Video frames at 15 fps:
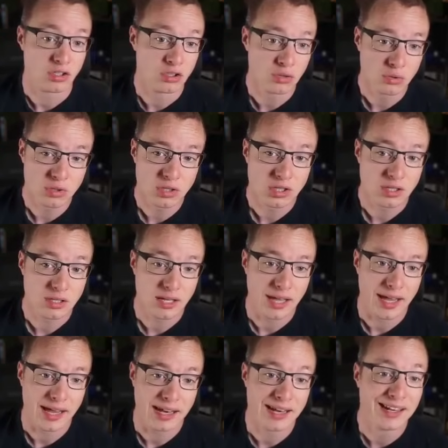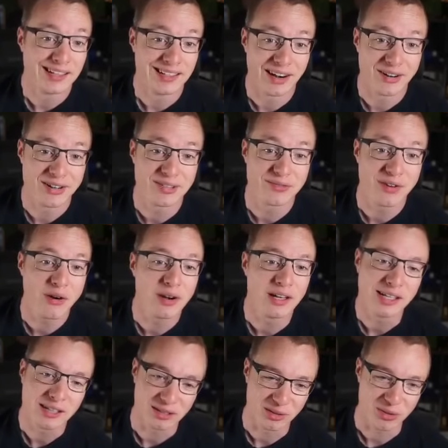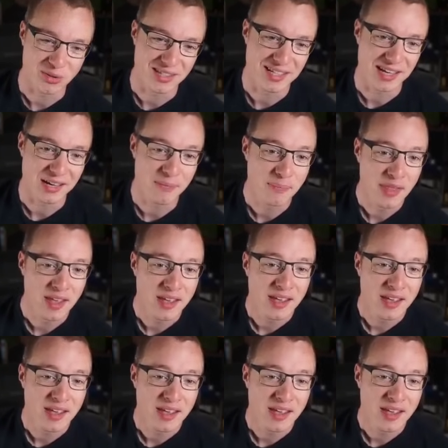short and there is very little to say.